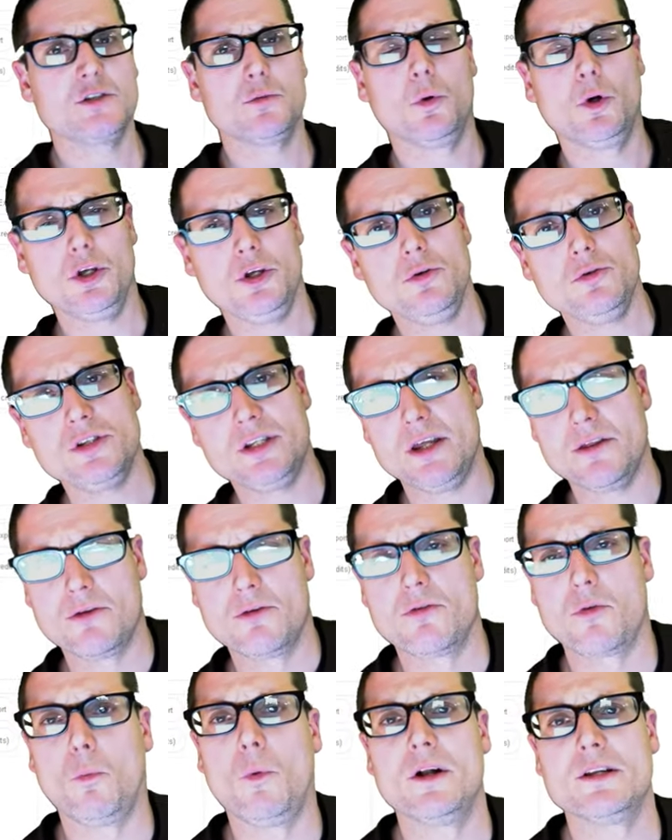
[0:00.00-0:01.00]
We'll use either
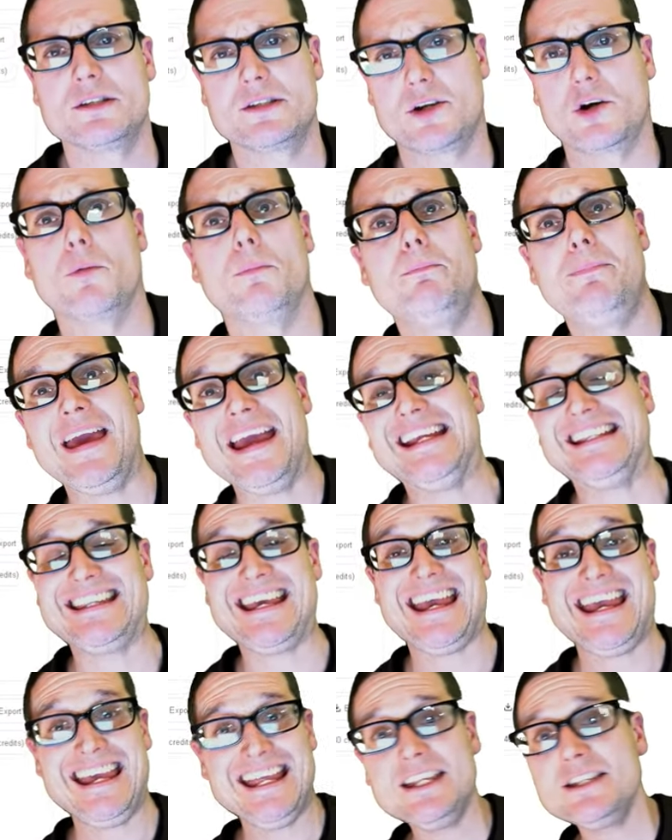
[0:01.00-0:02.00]
the ones that are baked
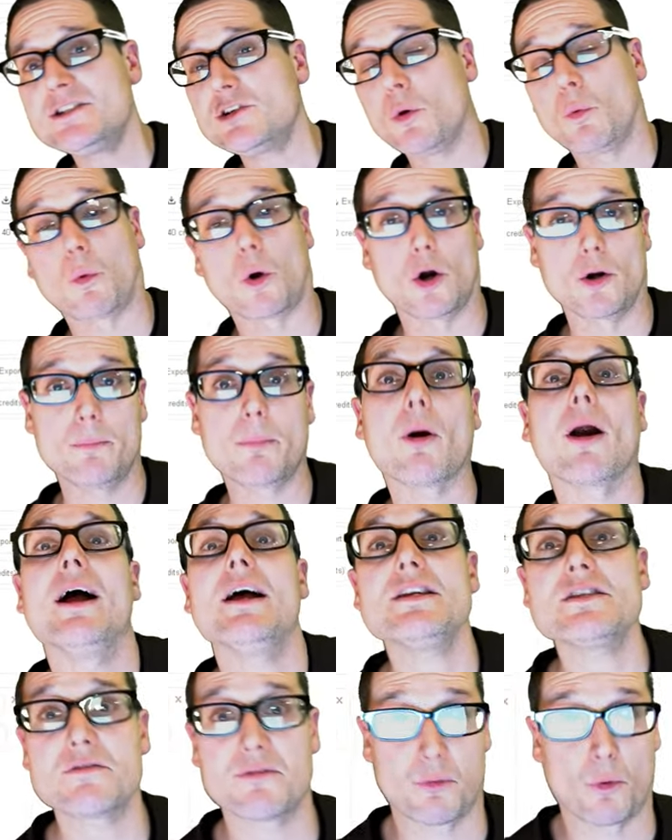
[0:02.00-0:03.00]
into
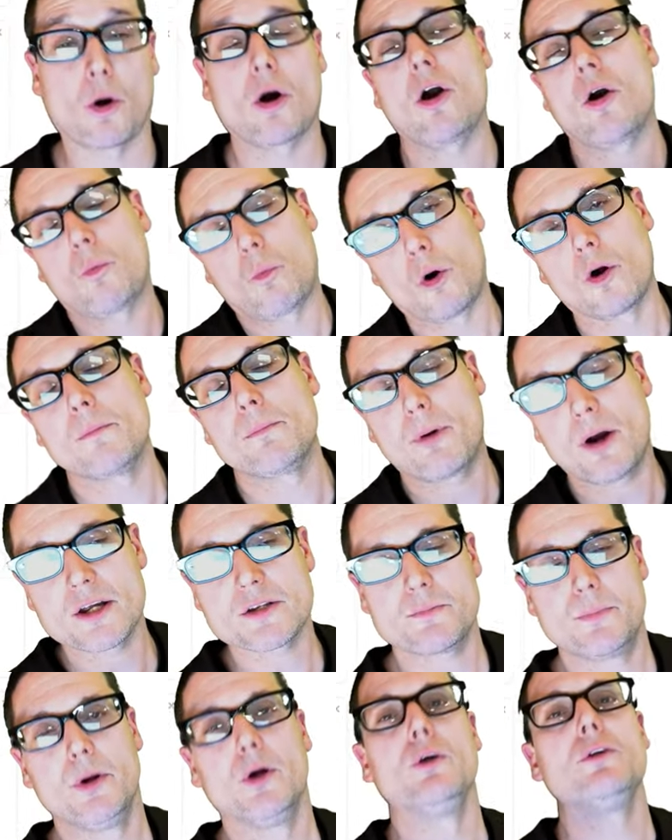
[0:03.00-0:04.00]
WordPress for our WordPress
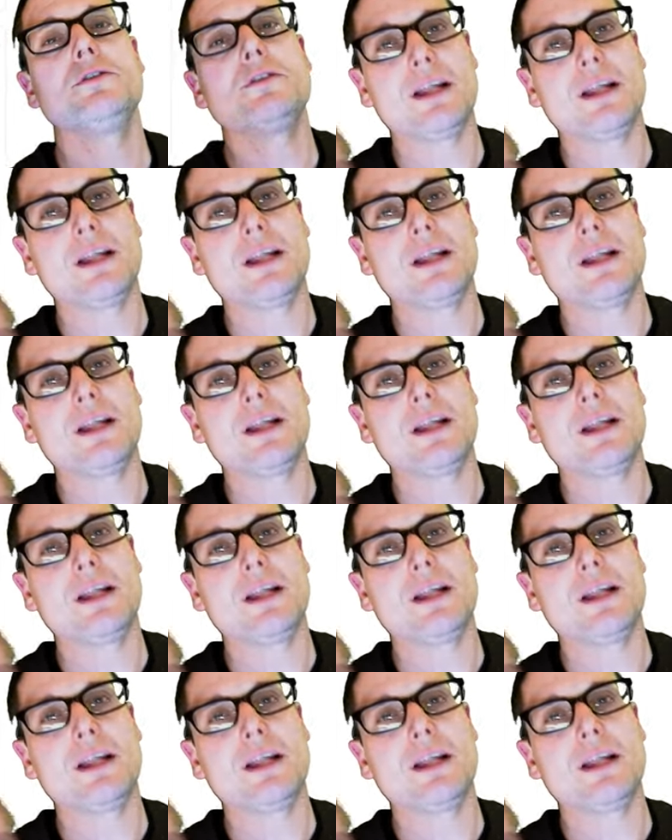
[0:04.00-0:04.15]
builds.